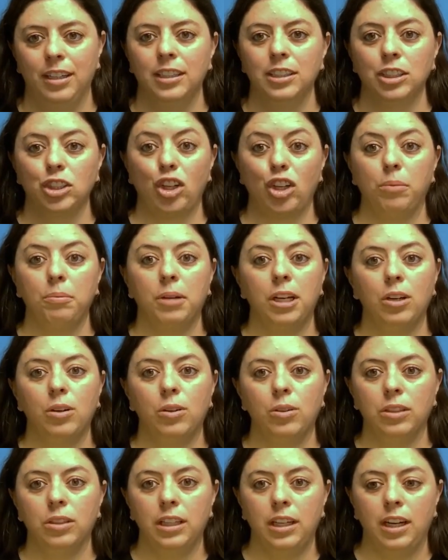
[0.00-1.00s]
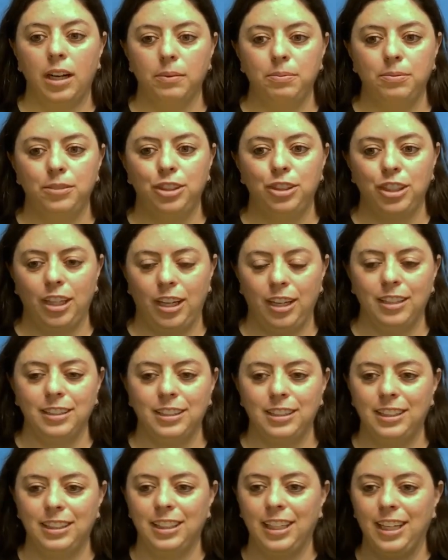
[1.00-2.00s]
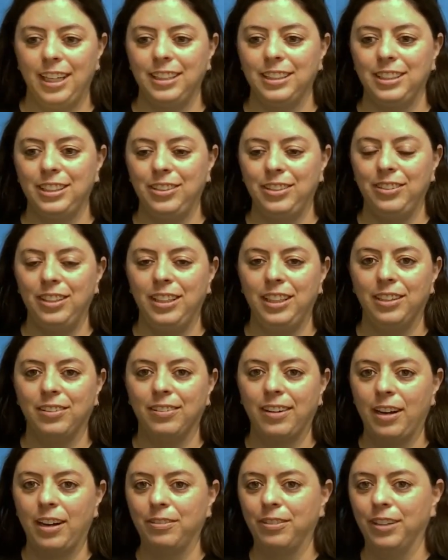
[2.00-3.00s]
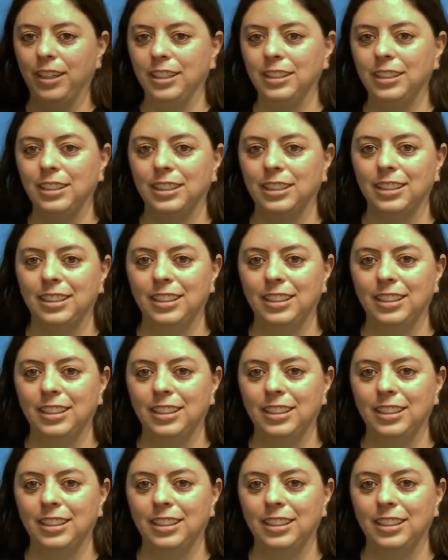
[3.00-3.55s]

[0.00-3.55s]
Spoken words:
So I'm going to hold it up just in case you need a reference.